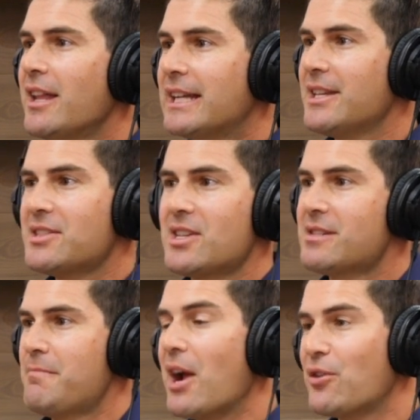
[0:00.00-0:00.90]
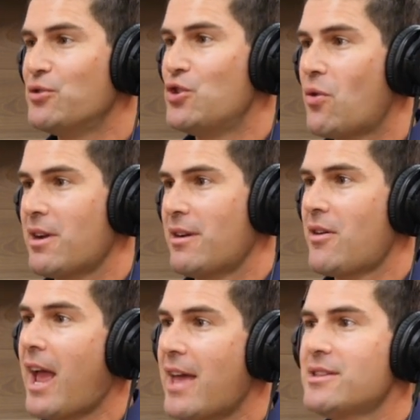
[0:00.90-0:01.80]
Like, this is Michael Jordan,
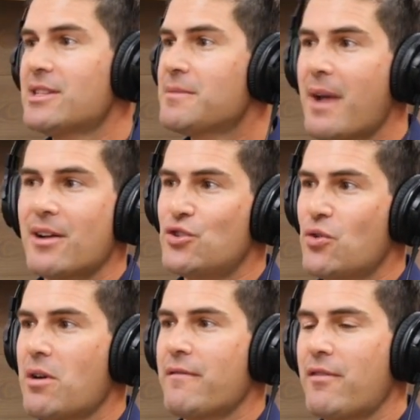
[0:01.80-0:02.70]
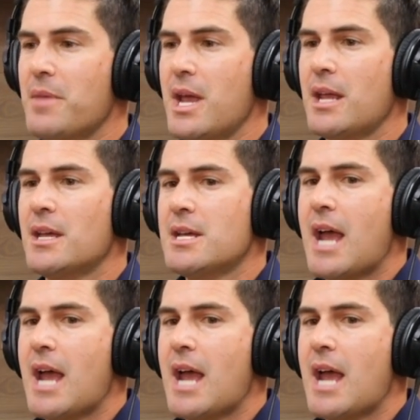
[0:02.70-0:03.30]
okay? This is Michael Jordan for me.